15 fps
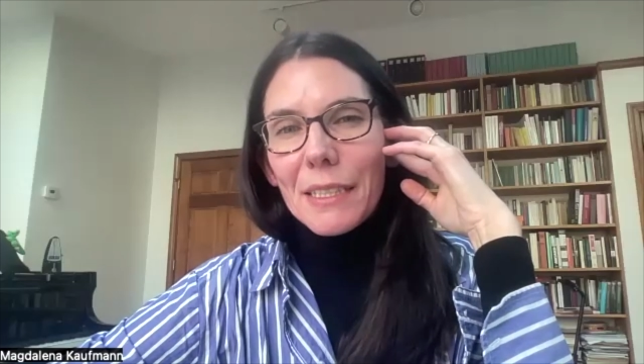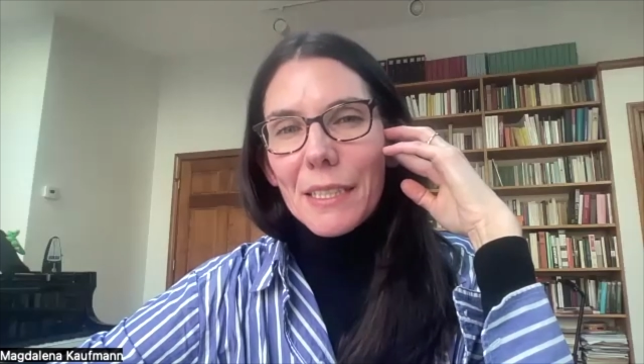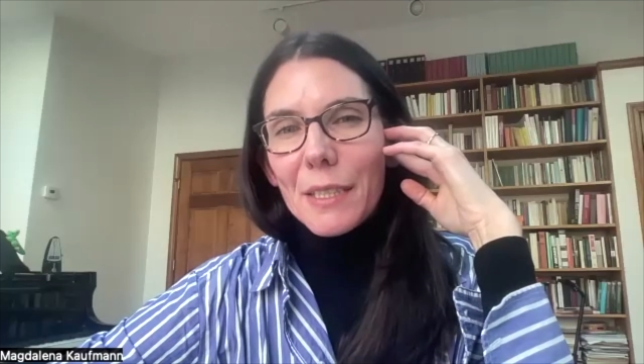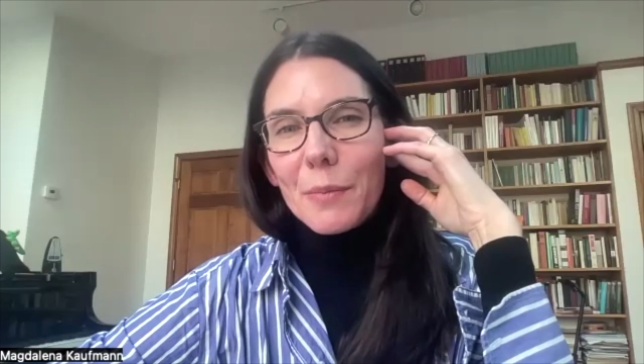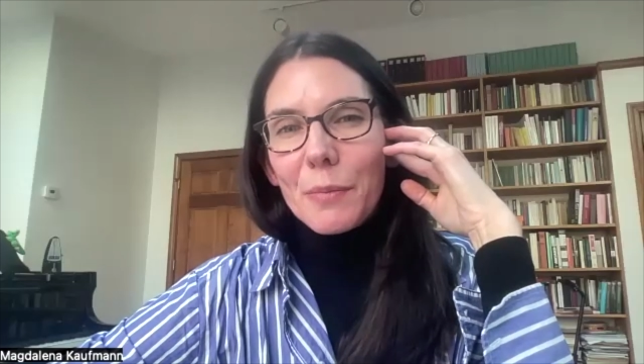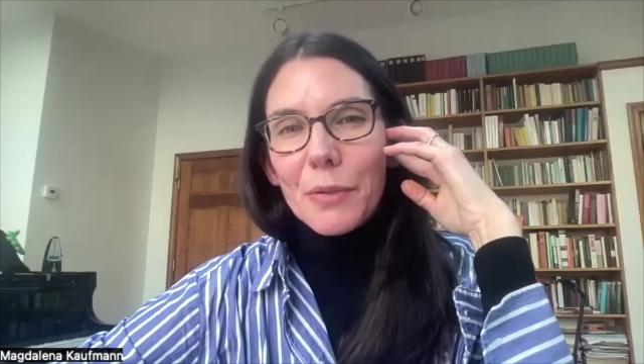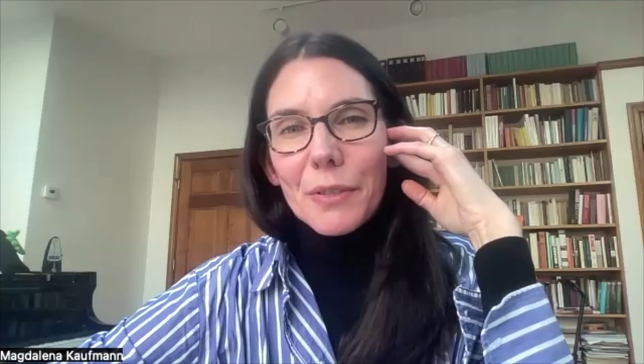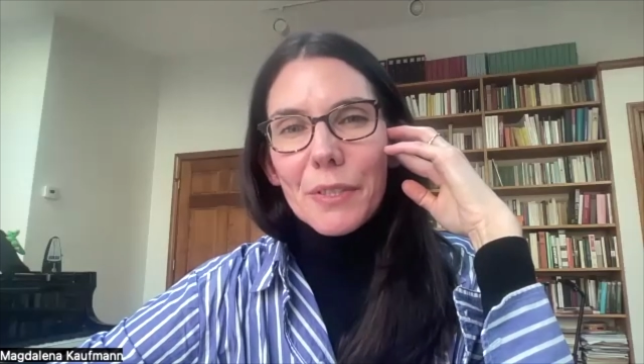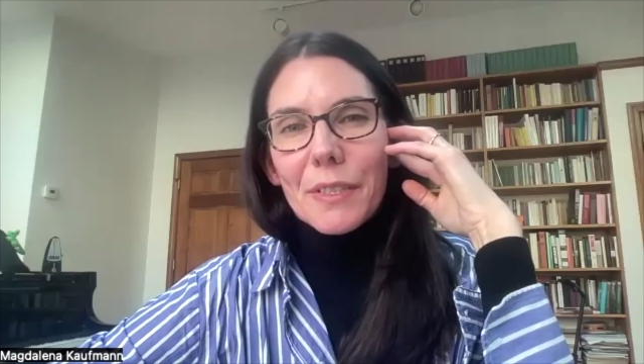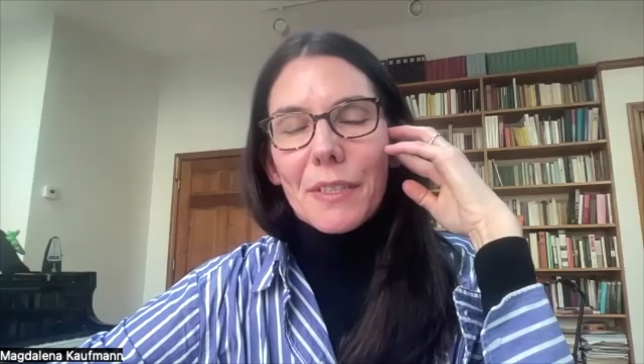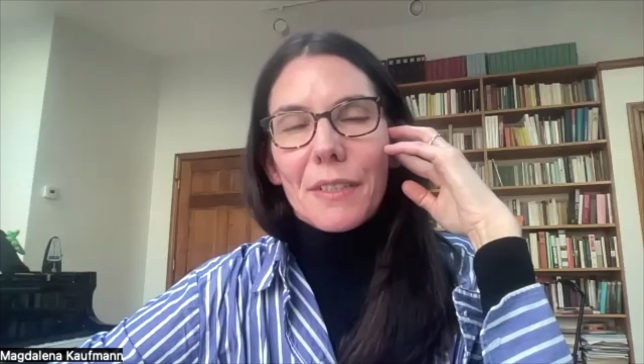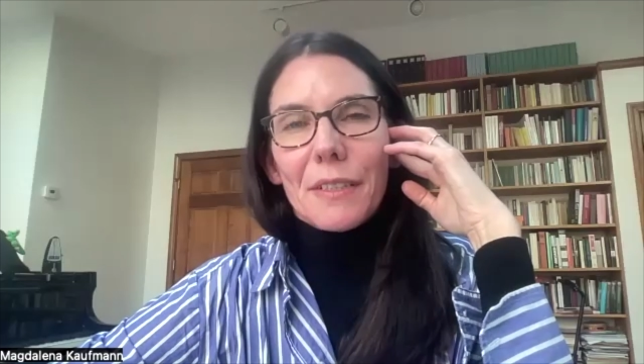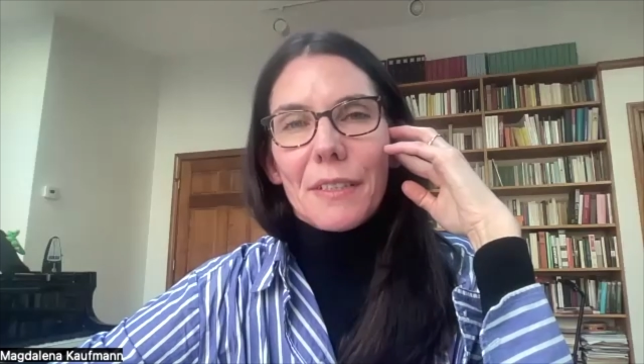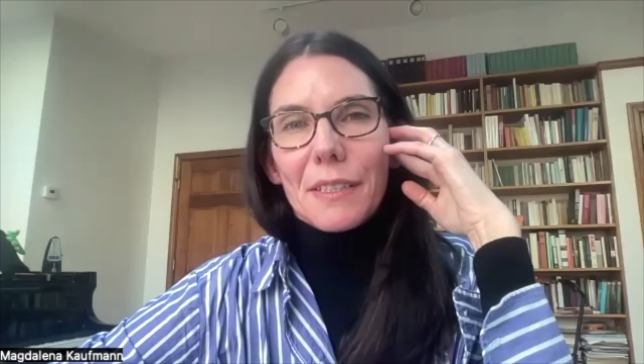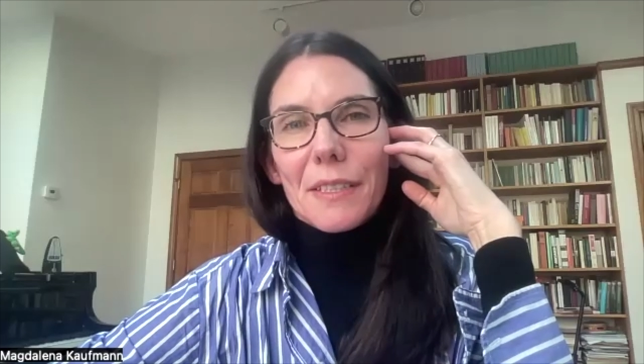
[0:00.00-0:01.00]
this
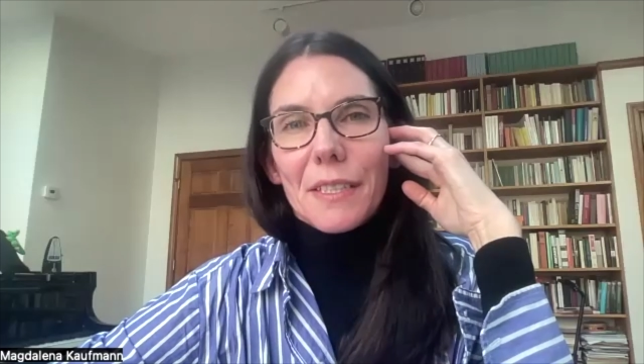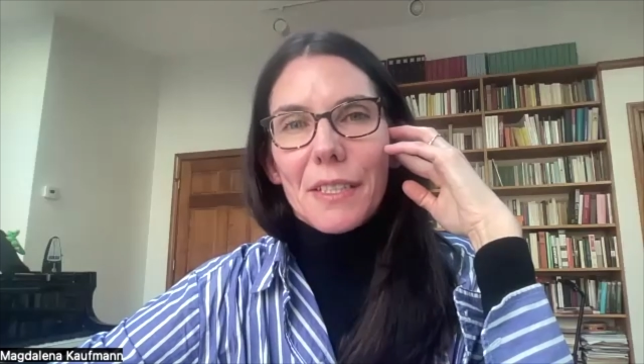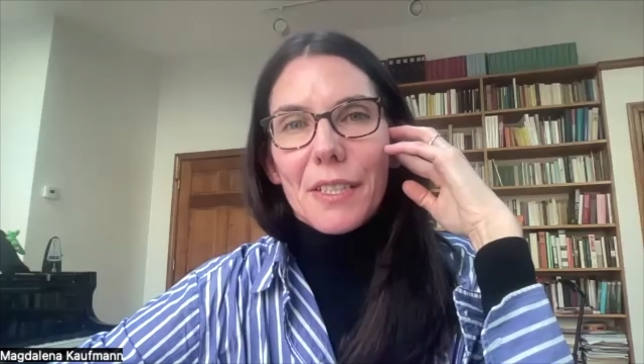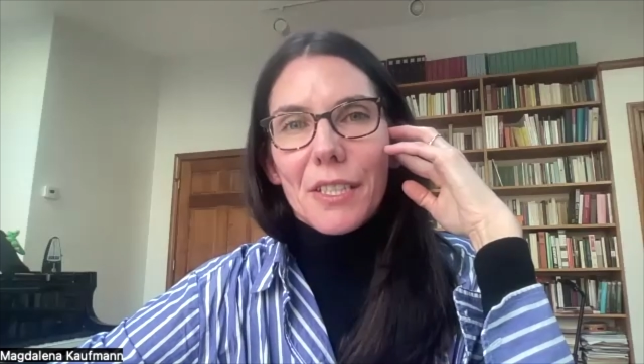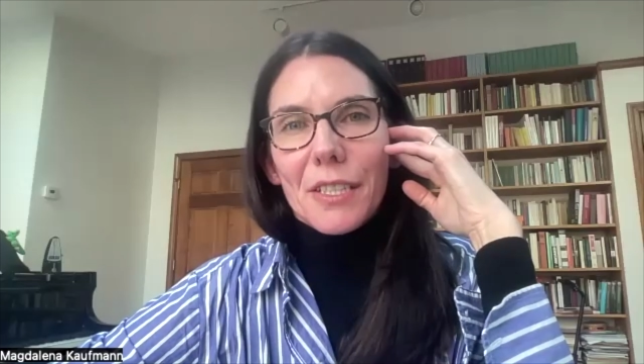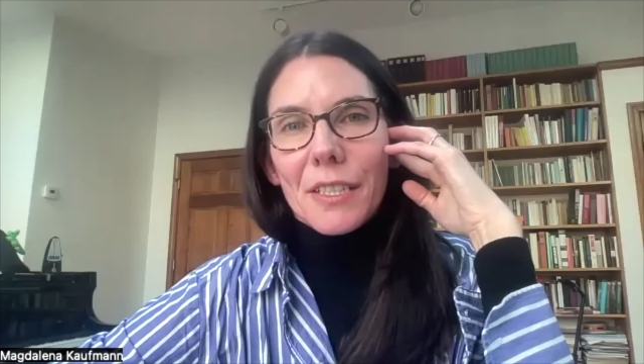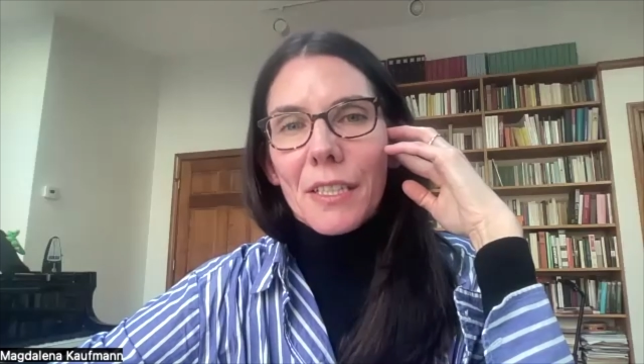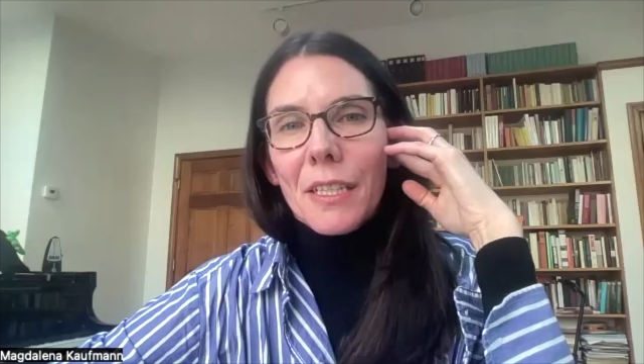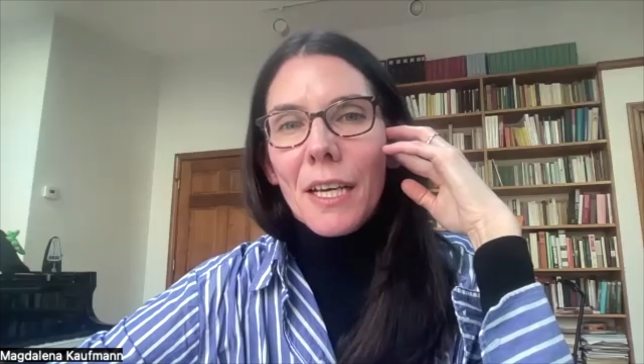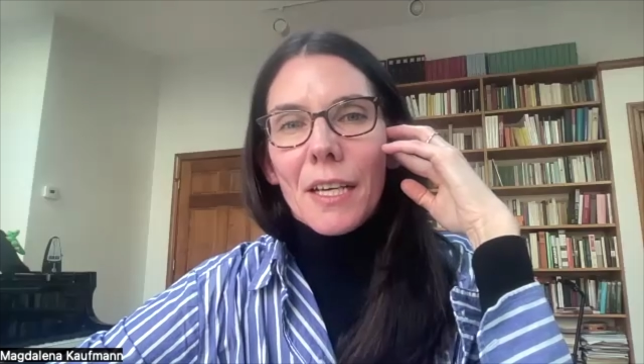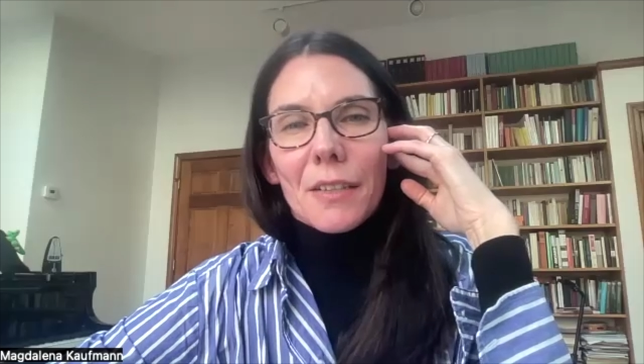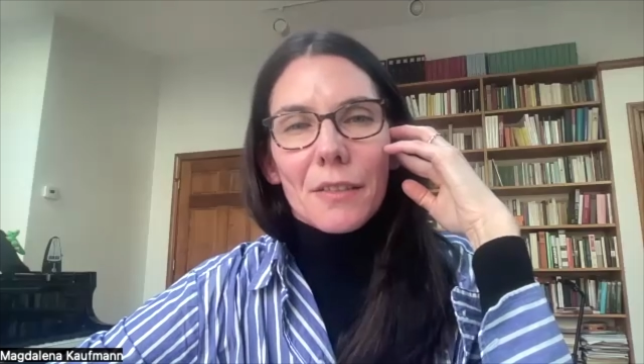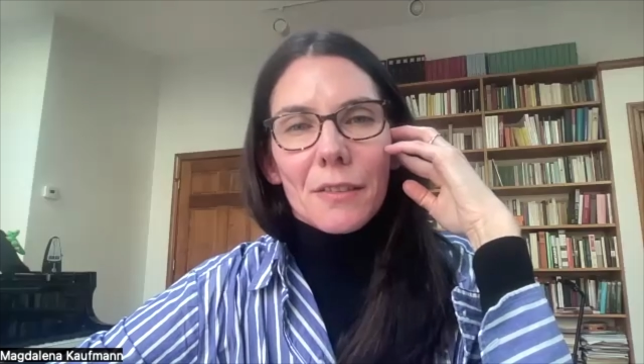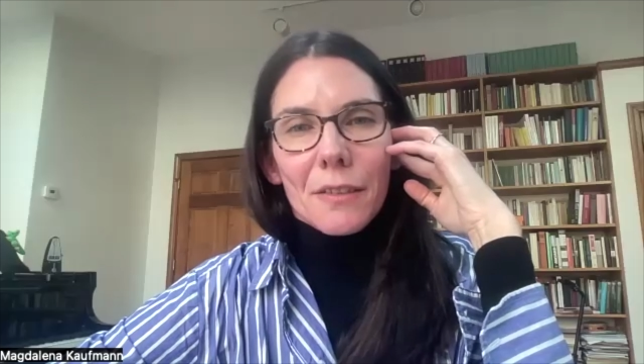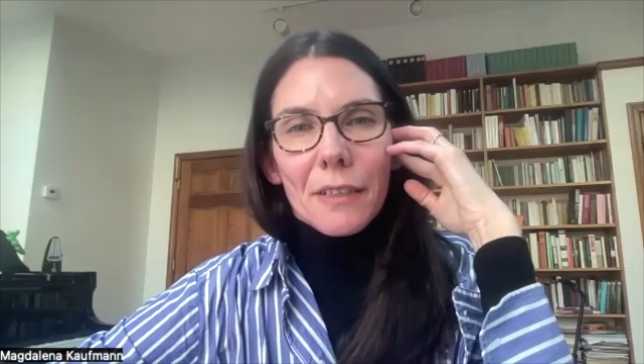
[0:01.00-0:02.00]
personal decision
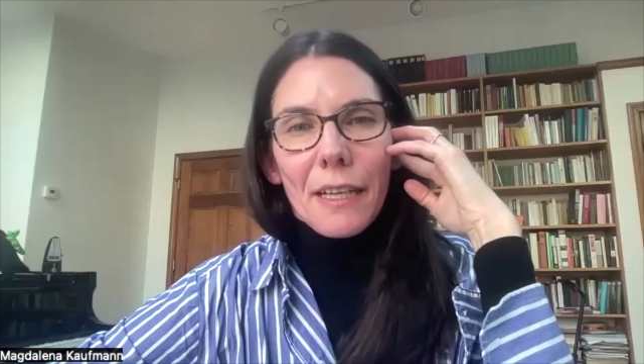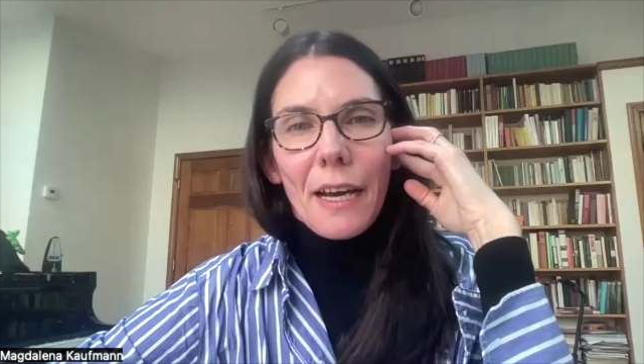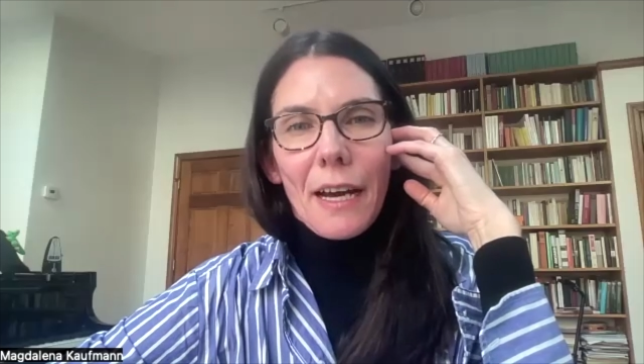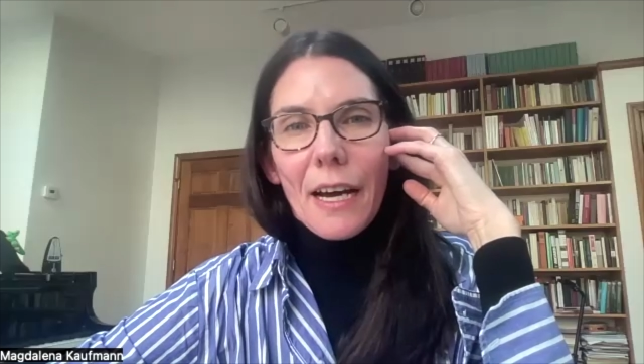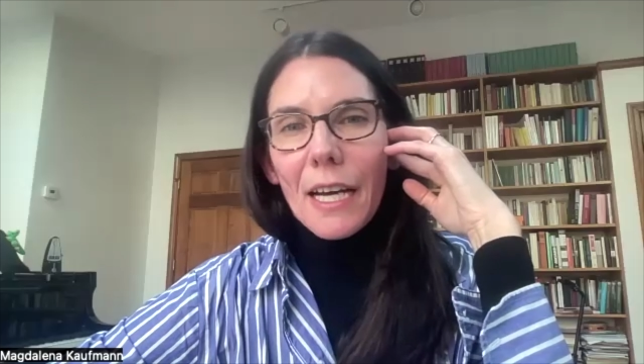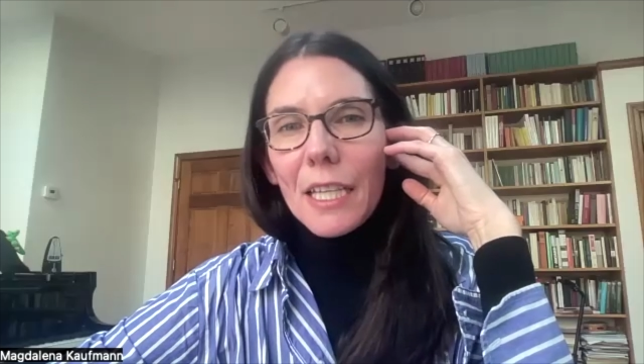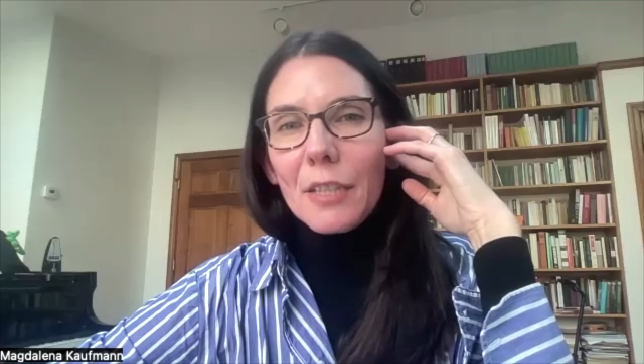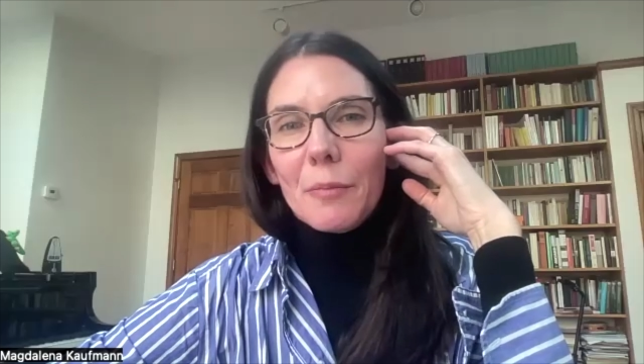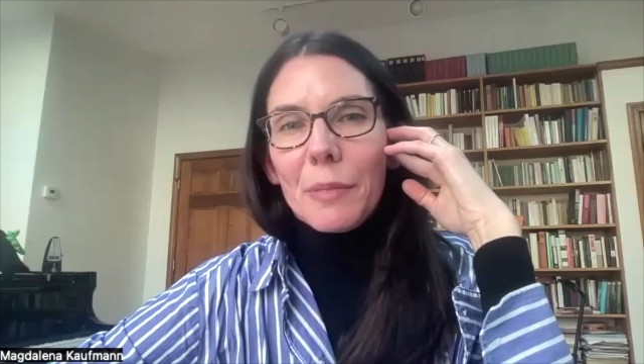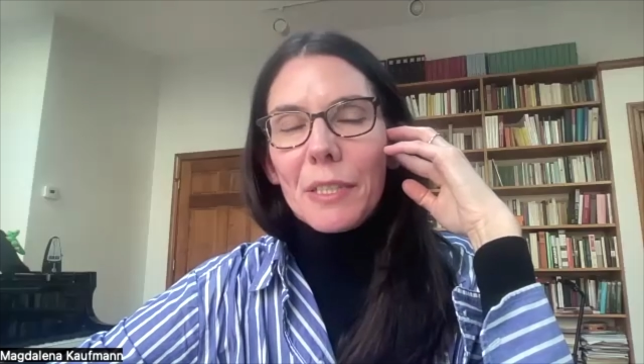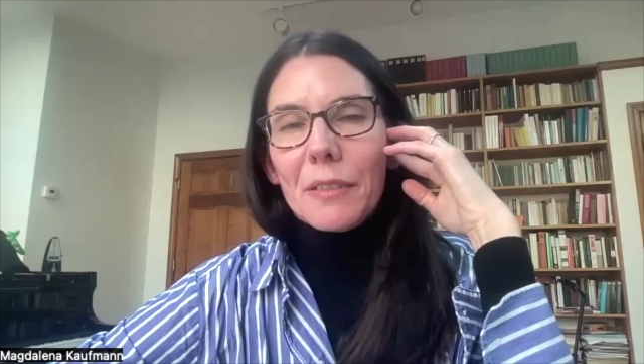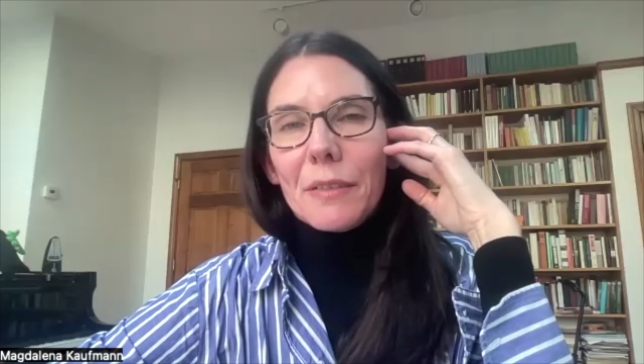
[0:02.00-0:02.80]
to not hide